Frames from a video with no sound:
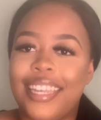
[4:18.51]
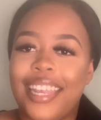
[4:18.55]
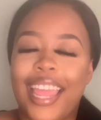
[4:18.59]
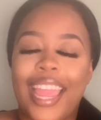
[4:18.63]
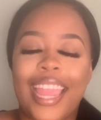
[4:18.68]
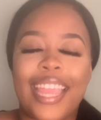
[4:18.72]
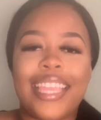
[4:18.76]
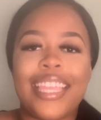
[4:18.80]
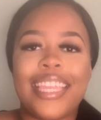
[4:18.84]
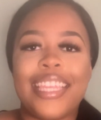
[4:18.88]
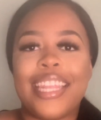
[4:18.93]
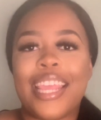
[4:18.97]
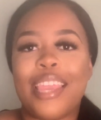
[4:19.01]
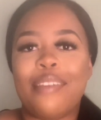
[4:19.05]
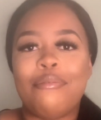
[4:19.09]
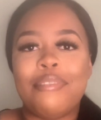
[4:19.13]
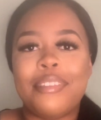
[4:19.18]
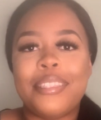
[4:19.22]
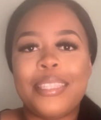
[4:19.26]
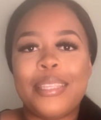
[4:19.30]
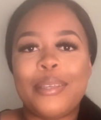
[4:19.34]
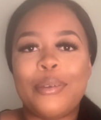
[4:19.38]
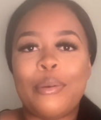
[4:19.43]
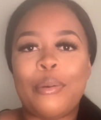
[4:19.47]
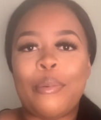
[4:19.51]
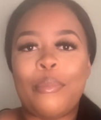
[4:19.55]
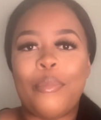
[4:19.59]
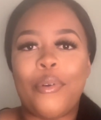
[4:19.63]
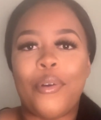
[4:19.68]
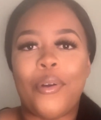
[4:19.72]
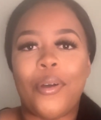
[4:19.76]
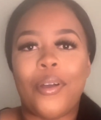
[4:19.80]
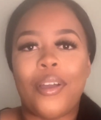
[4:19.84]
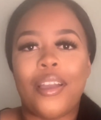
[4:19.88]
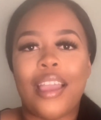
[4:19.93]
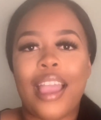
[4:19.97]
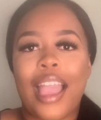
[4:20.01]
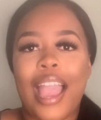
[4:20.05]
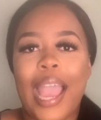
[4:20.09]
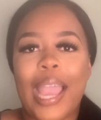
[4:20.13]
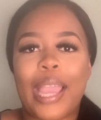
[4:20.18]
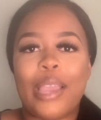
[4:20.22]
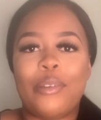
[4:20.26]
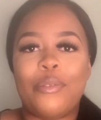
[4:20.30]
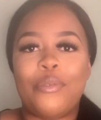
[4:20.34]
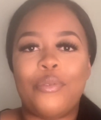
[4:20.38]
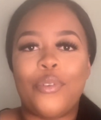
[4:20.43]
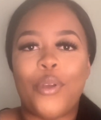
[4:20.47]
Like, in every single mock
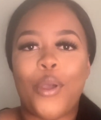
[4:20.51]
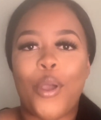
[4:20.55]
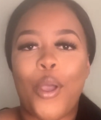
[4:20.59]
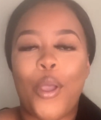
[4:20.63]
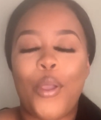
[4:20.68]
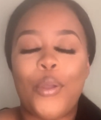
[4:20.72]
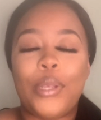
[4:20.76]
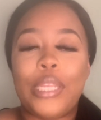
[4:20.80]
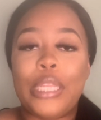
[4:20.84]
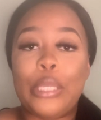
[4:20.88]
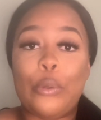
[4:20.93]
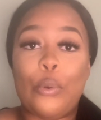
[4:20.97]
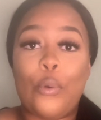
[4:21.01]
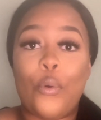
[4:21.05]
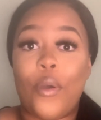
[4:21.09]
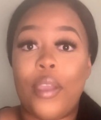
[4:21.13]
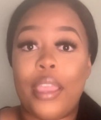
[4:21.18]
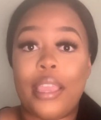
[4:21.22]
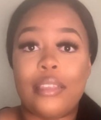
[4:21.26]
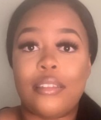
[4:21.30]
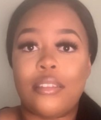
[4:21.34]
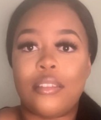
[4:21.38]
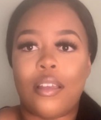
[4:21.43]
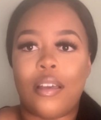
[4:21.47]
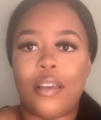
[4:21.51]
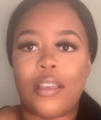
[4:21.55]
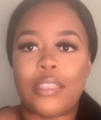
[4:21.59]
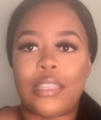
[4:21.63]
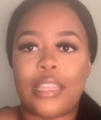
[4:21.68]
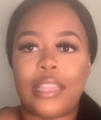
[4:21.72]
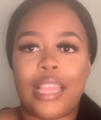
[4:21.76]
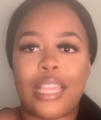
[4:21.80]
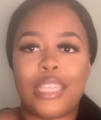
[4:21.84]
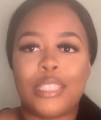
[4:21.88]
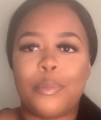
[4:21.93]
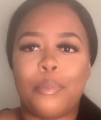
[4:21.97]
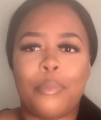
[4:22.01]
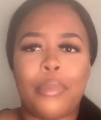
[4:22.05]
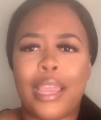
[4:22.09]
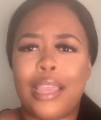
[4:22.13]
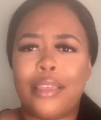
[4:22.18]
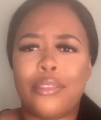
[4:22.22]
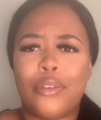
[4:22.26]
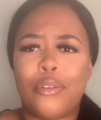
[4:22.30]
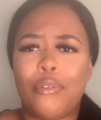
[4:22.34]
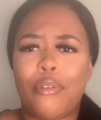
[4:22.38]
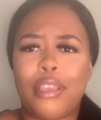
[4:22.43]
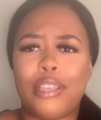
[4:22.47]
I've only got A stars, and that's by
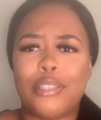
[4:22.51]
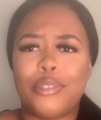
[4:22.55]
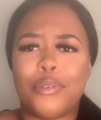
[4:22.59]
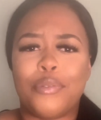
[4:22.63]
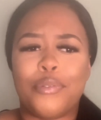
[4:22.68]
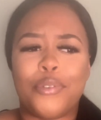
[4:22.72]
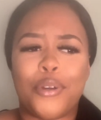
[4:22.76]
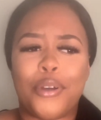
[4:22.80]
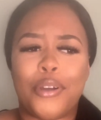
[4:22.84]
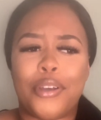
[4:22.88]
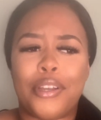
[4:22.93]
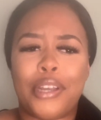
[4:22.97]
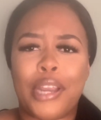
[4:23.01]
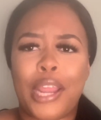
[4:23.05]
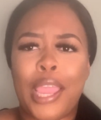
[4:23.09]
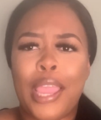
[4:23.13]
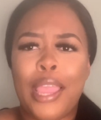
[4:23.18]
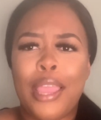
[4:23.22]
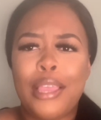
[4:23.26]
the grace of God.